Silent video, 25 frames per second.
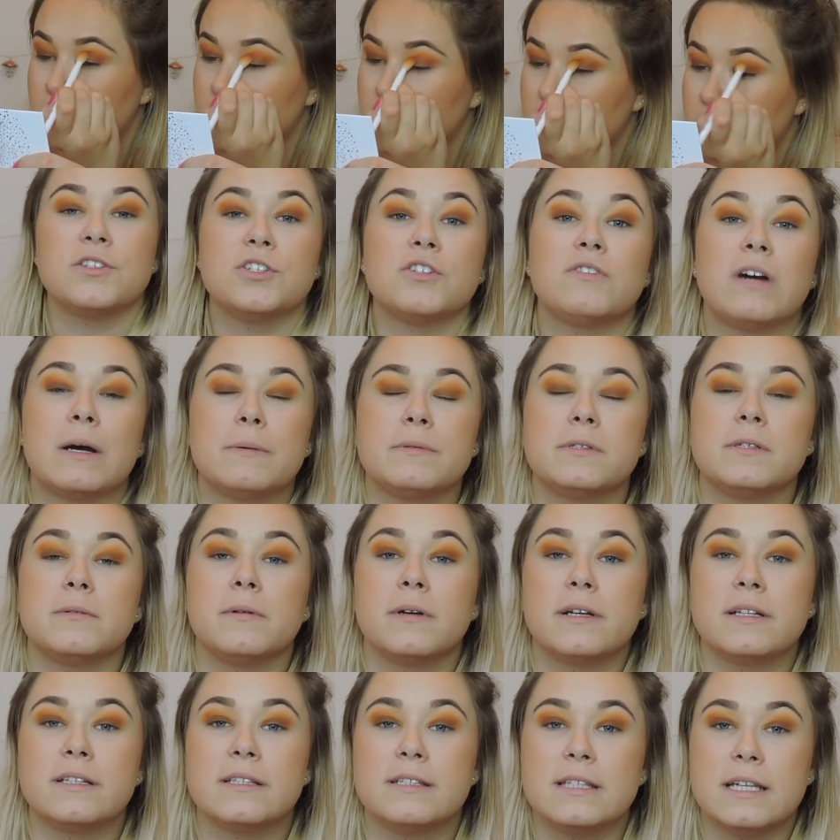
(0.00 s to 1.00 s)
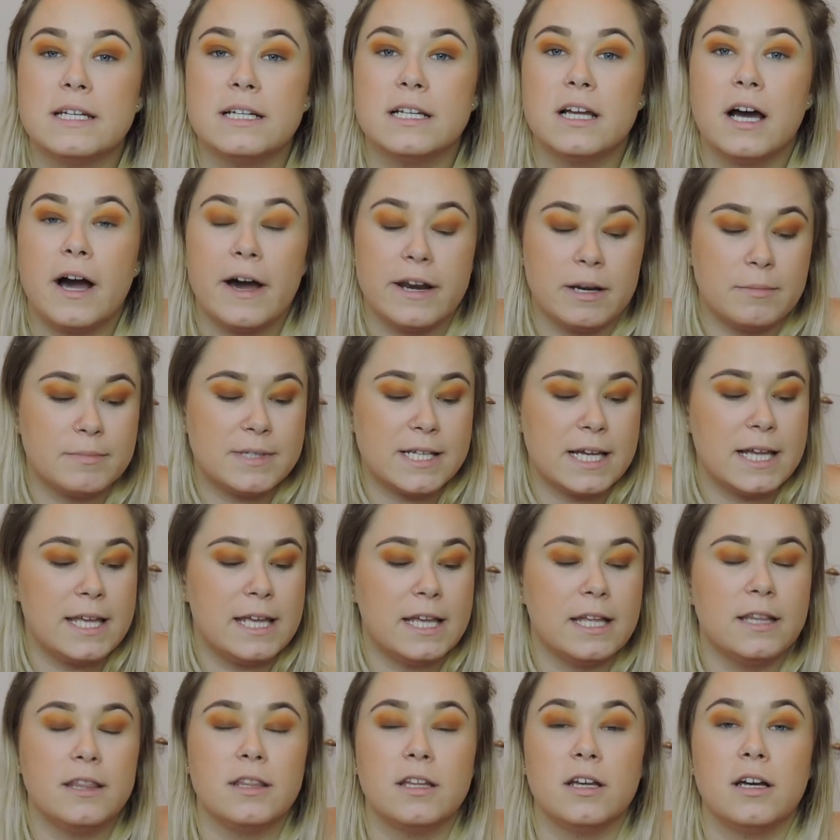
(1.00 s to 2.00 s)
I'm going to grab some concealer, and I'm
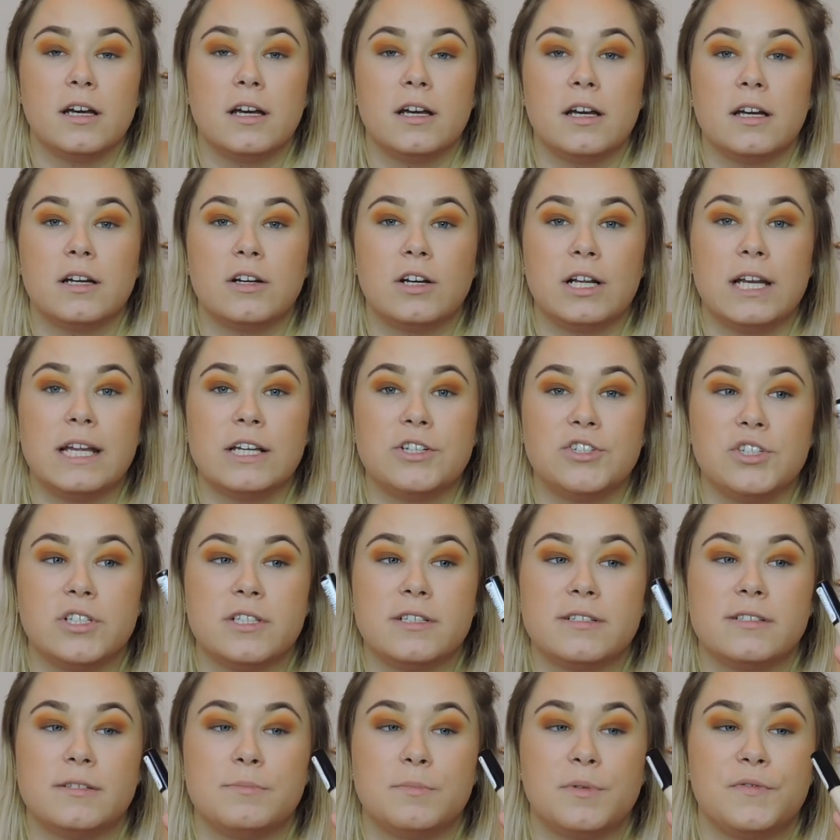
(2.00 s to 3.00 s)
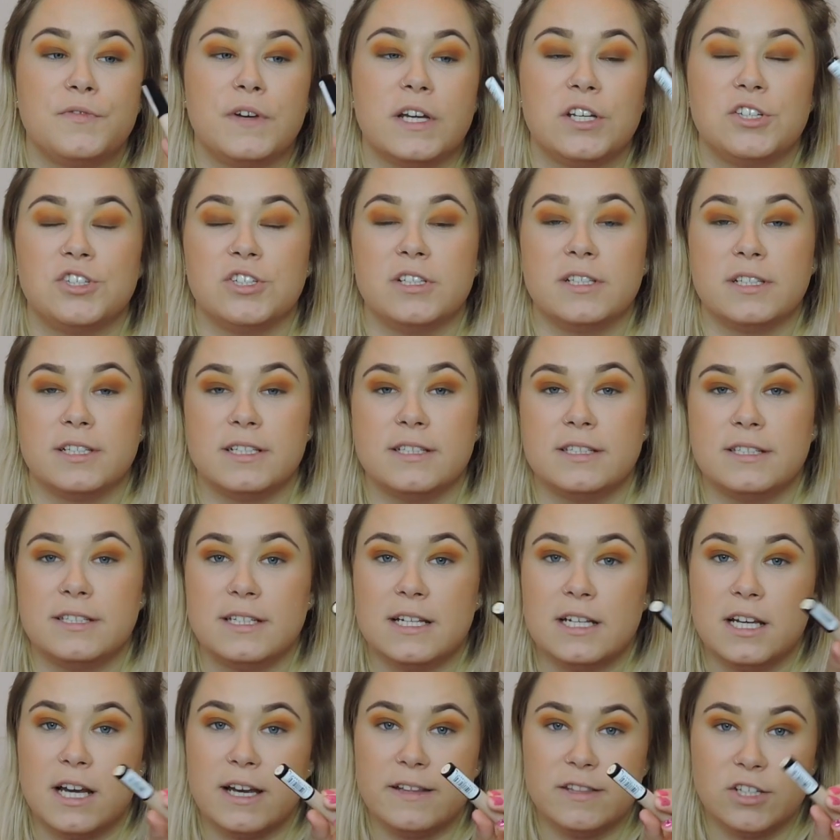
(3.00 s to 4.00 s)
taking the Collection Lasting Perfection
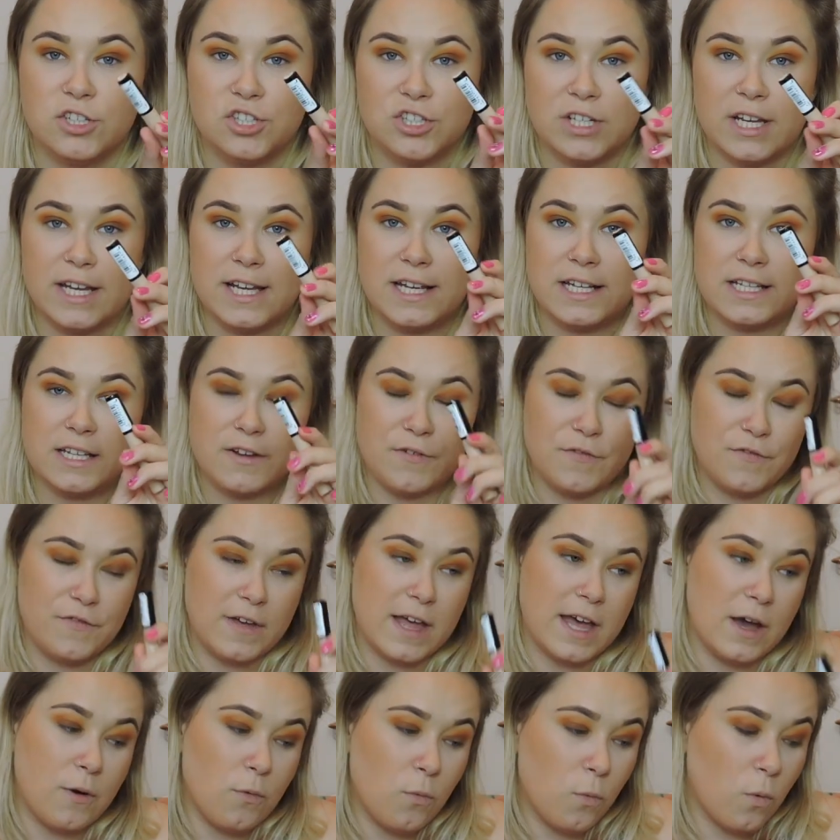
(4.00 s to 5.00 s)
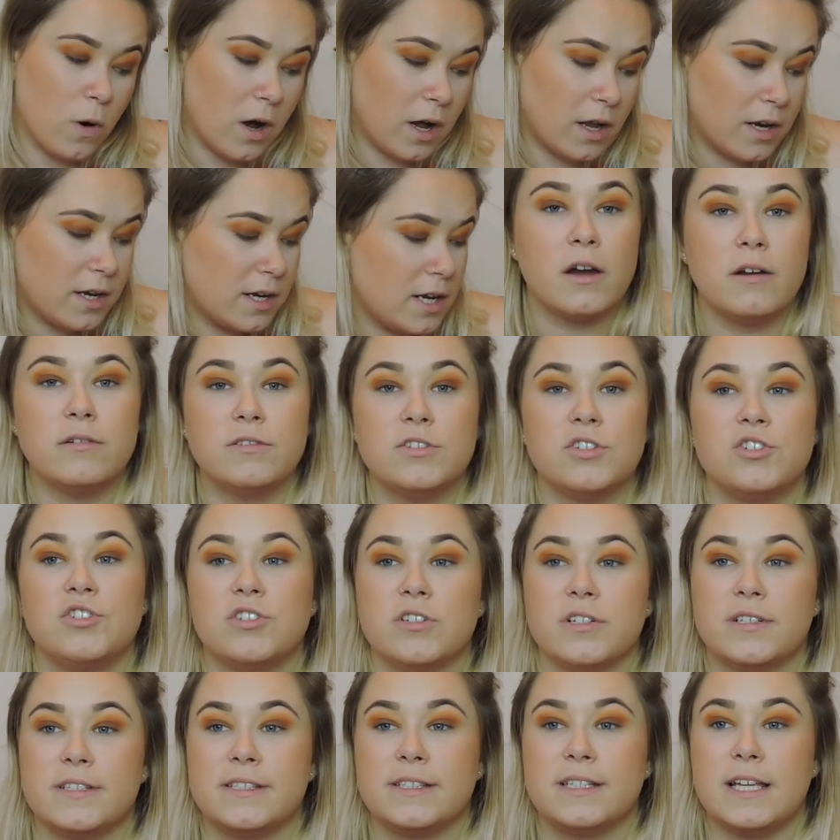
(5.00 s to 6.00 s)
concealer in the shade Fair 1. I'm going to
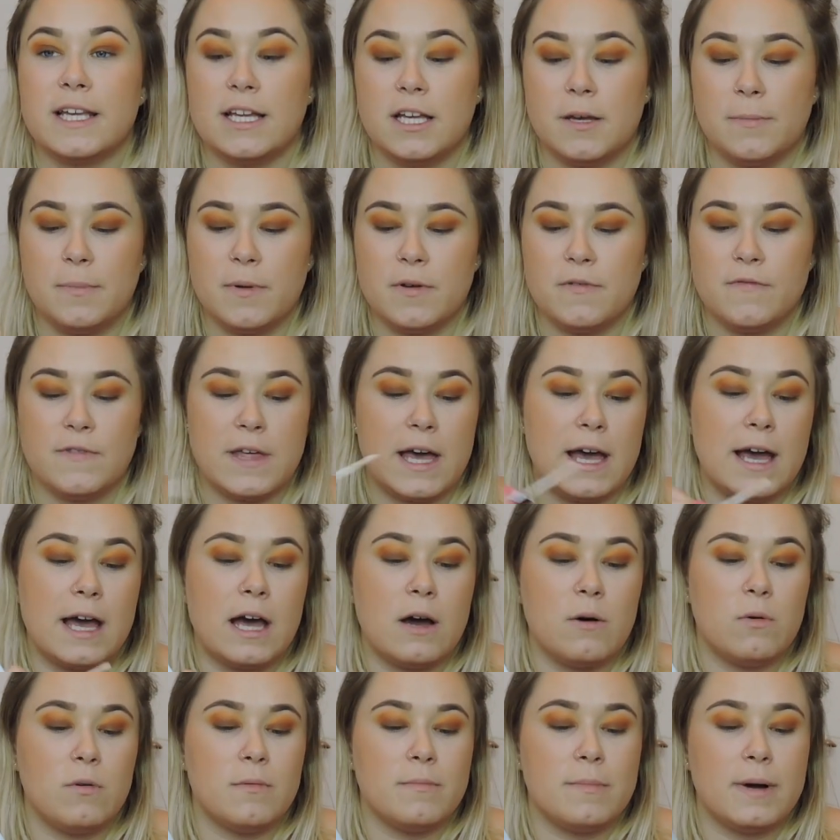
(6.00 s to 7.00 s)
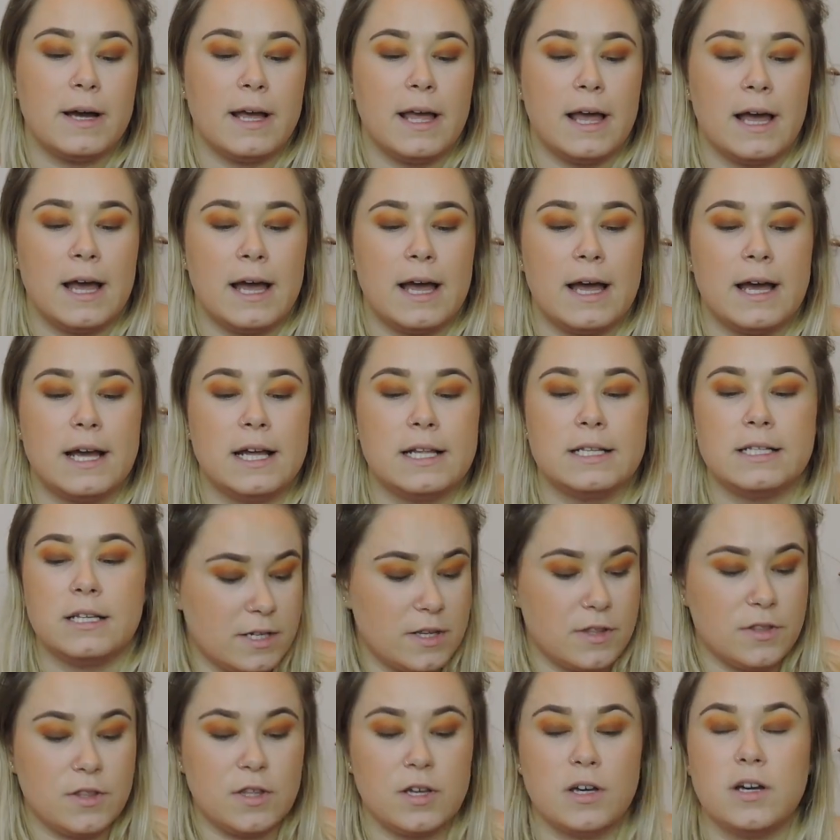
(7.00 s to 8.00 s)
just take a bit of that out on my hand,
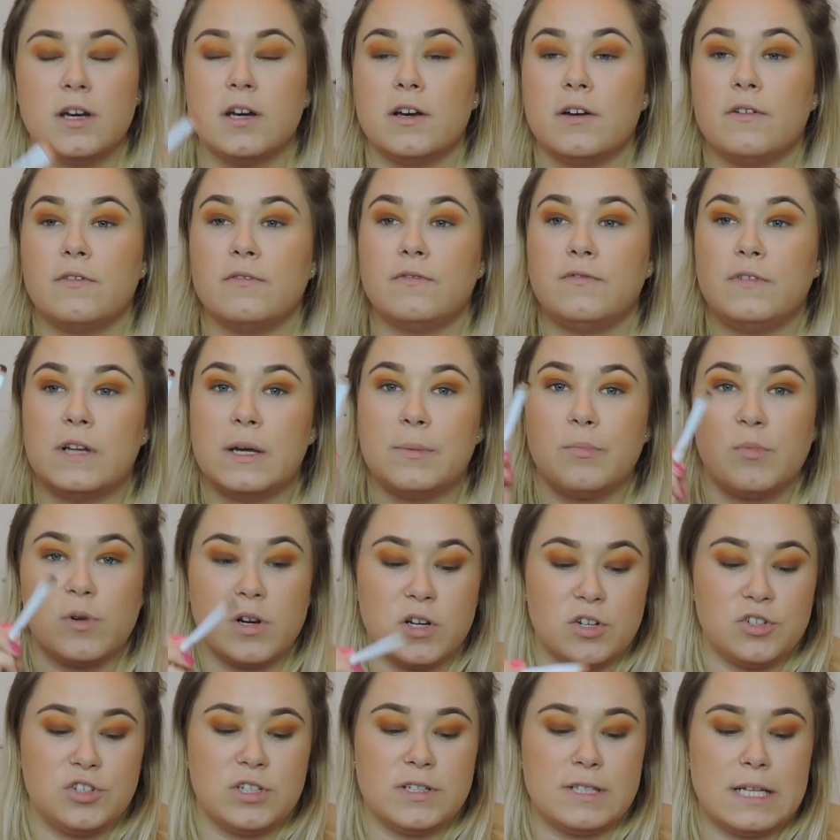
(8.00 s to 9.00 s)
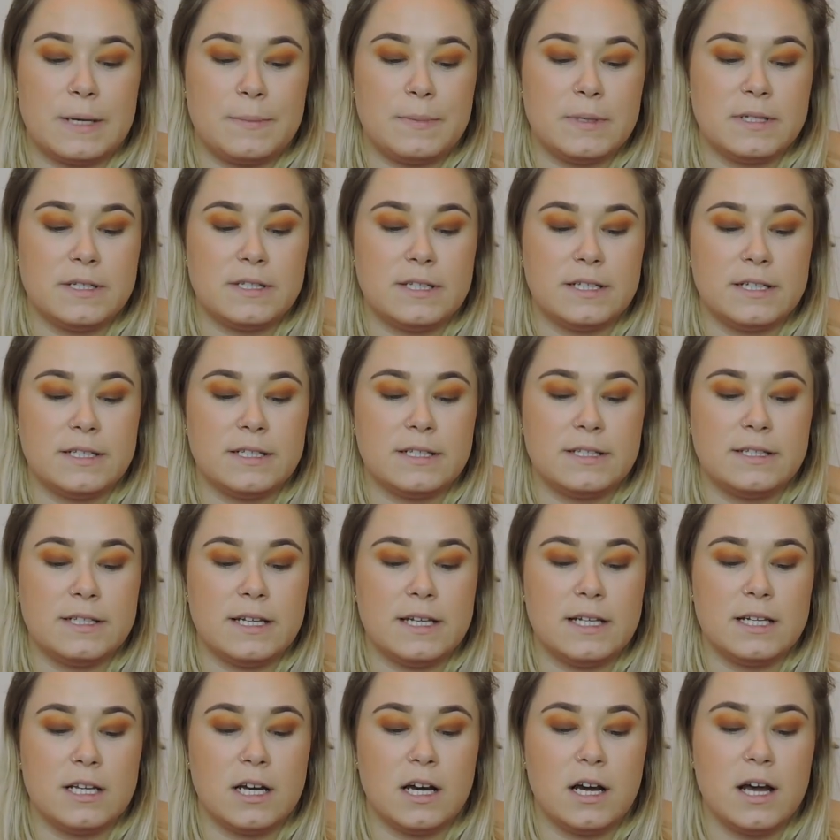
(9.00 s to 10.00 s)
the flat brush, dab into the
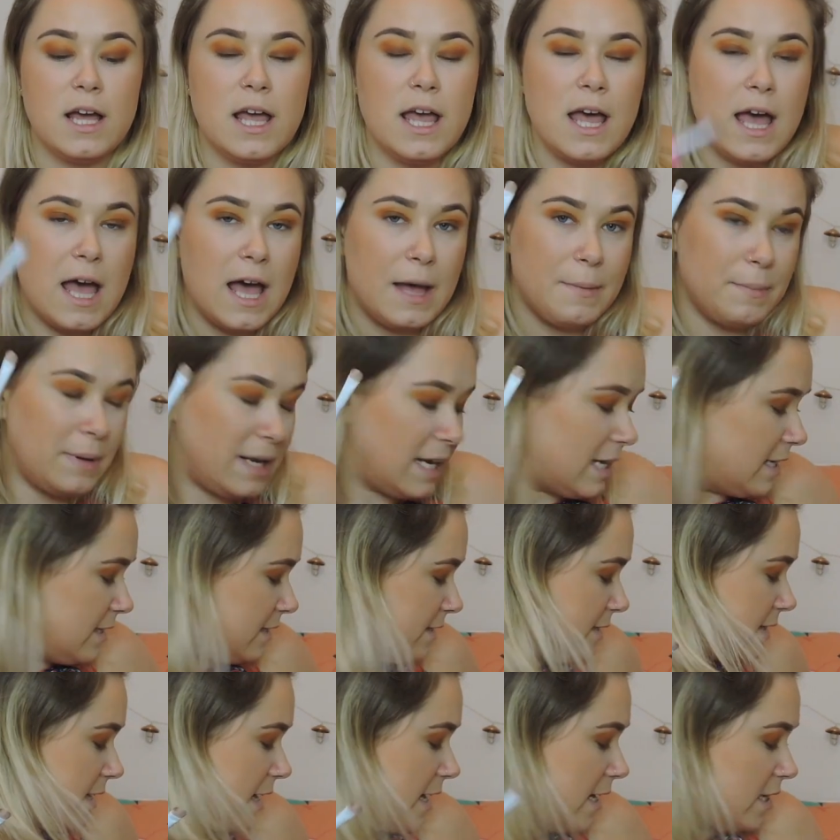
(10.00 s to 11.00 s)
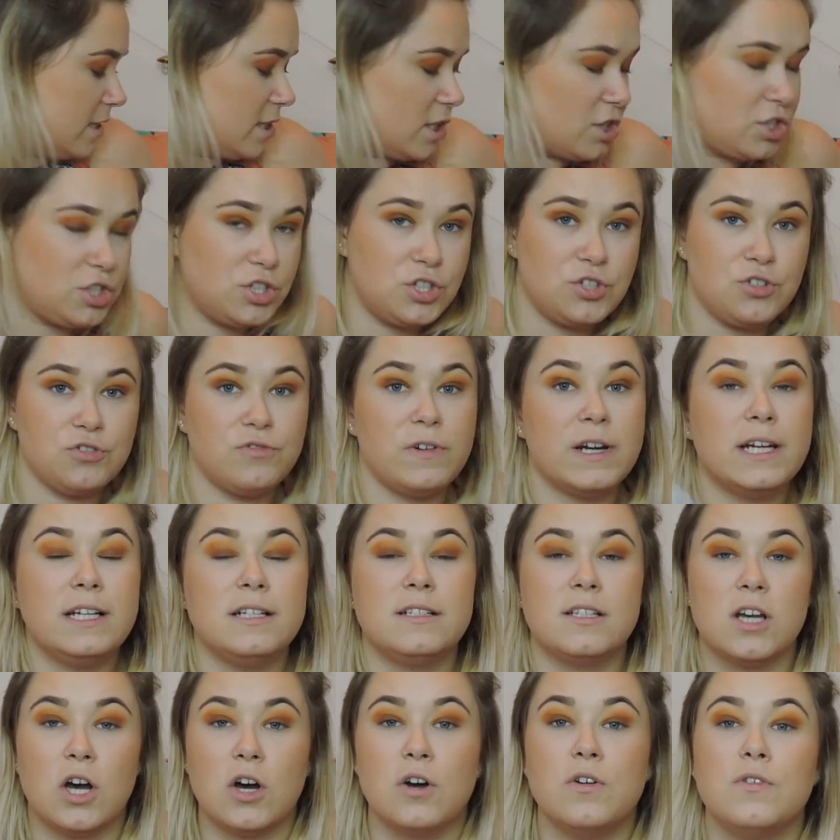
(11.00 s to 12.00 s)
concealer and place that
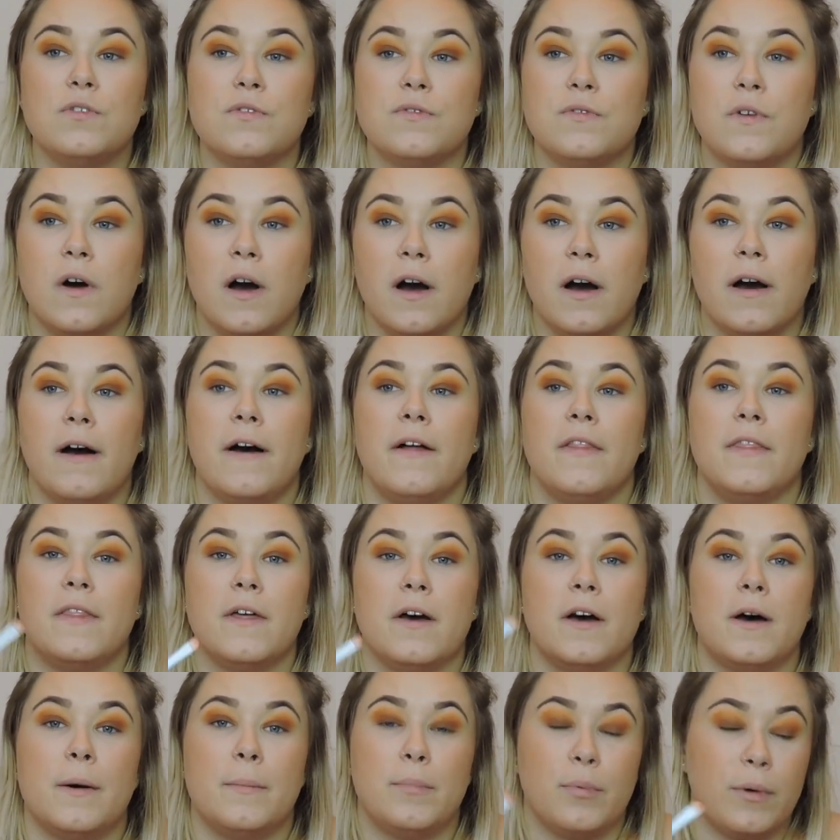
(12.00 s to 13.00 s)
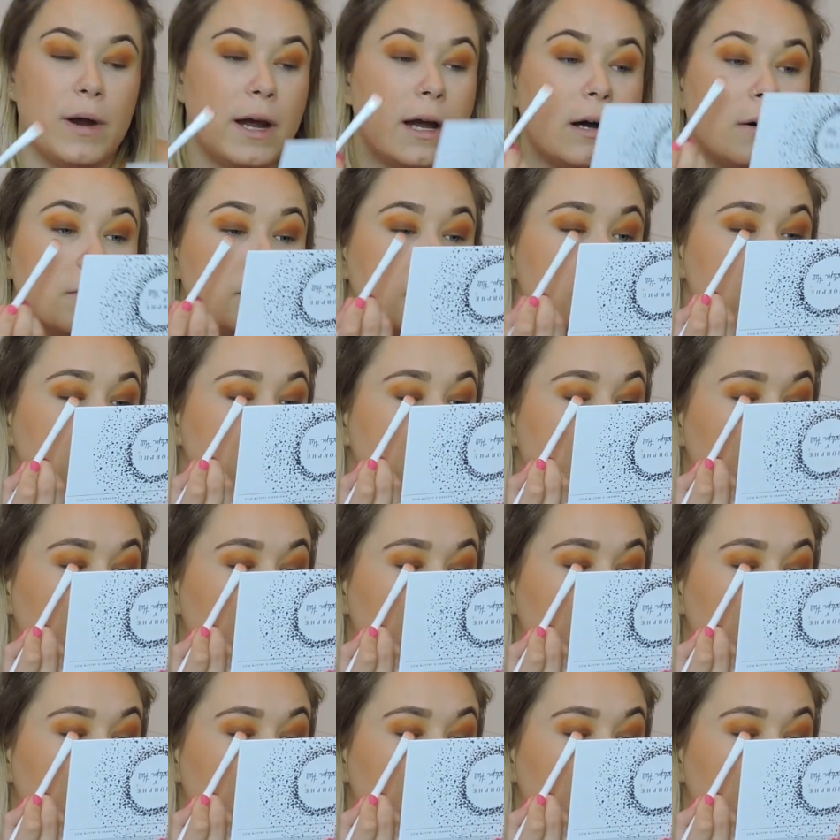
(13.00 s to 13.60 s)
straight over the brown.